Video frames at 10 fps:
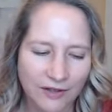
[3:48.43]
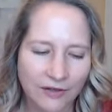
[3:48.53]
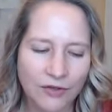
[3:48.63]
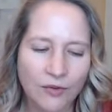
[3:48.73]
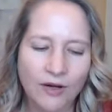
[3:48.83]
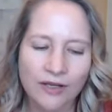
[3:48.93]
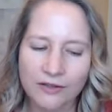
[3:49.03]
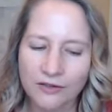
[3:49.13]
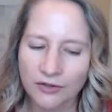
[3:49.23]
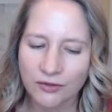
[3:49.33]
You are
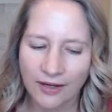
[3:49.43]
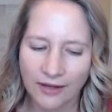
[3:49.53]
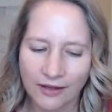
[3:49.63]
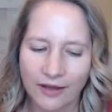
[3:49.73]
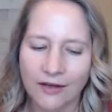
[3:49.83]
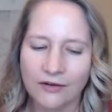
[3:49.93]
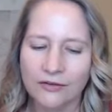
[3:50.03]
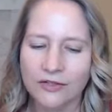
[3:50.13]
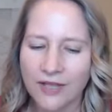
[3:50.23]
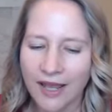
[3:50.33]
integrating,
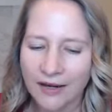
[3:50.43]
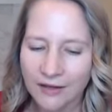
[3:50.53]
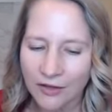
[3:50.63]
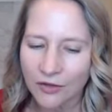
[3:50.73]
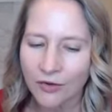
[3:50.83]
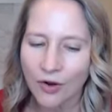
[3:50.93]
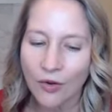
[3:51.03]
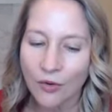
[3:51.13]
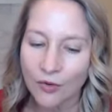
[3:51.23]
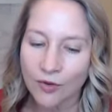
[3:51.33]
understanding your
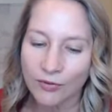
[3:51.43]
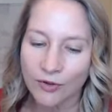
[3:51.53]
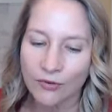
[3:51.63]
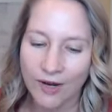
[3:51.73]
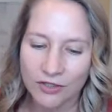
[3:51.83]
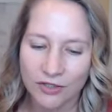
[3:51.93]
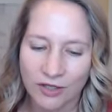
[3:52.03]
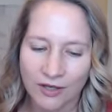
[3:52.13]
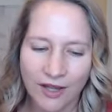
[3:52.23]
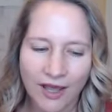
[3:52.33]
own
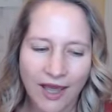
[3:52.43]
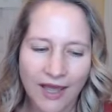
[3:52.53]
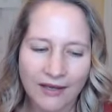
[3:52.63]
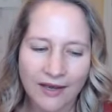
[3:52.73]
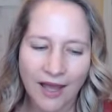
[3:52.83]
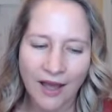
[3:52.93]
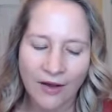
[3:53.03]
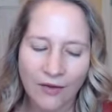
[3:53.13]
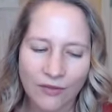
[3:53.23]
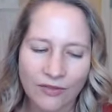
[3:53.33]
progression, and
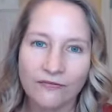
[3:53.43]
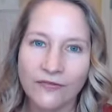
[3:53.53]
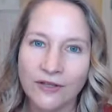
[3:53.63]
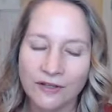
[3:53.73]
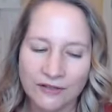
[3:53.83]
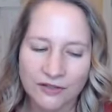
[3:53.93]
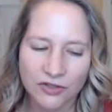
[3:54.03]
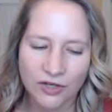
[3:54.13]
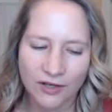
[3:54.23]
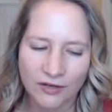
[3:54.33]
now the feelings
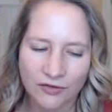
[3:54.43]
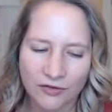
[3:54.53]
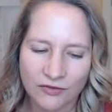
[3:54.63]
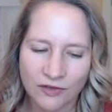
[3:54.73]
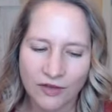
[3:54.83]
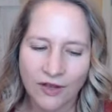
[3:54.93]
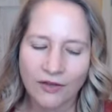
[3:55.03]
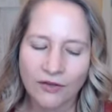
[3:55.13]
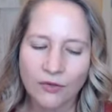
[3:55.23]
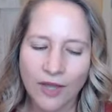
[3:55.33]
change.
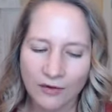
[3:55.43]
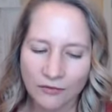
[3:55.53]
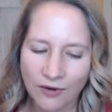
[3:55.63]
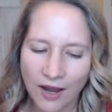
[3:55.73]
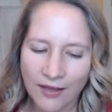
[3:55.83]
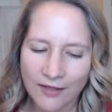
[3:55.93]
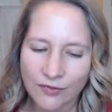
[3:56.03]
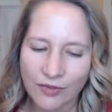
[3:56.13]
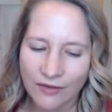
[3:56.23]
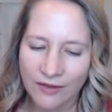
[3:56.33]
You can rise
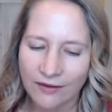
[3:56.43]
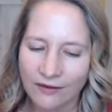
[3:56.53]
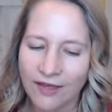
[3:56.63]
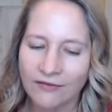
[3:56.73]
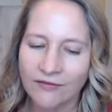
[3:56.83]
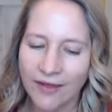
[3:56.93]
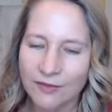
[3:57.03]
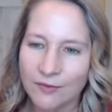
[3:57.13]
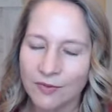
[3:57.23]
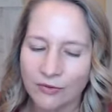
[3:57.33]
within,
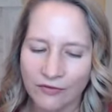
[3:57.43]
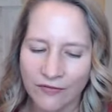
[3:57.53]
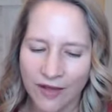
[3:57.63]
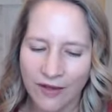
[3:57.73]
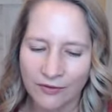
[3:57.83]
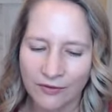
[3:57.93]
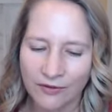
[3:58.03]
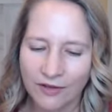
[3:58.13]
advancement profound.